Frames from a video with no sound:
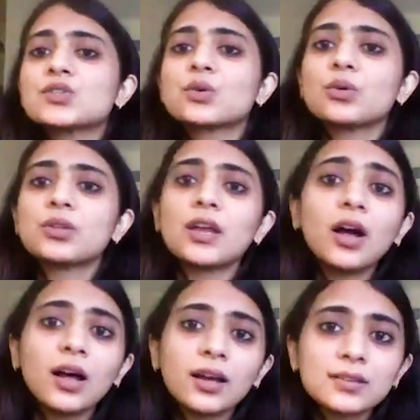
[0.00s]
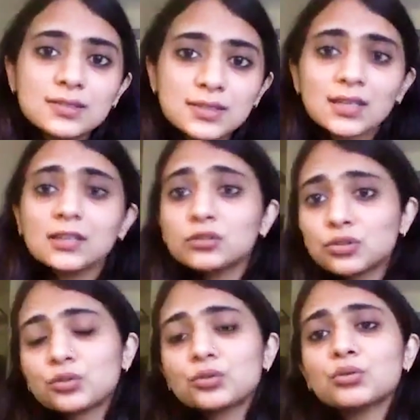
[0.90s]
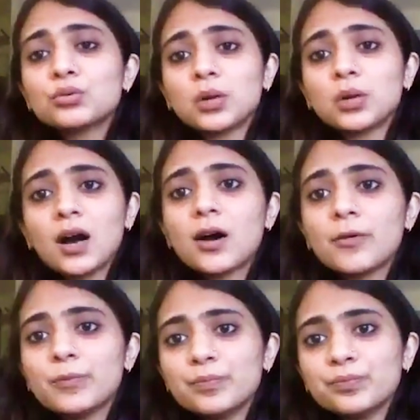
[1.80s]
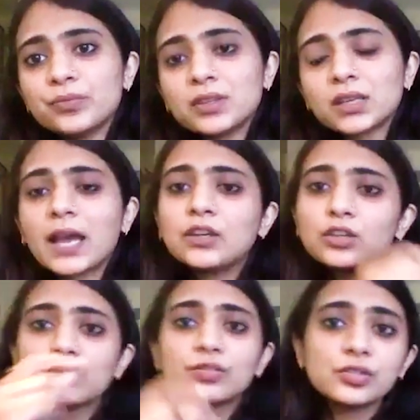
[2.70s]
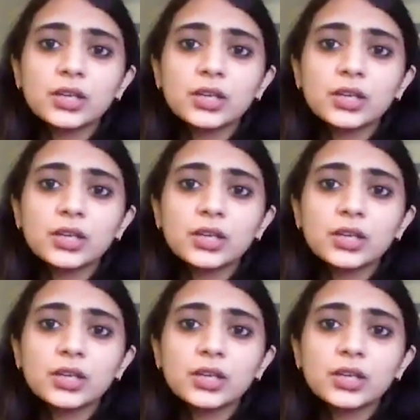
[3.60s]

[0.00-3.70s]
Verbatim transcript: So they're seeing through um, the kind of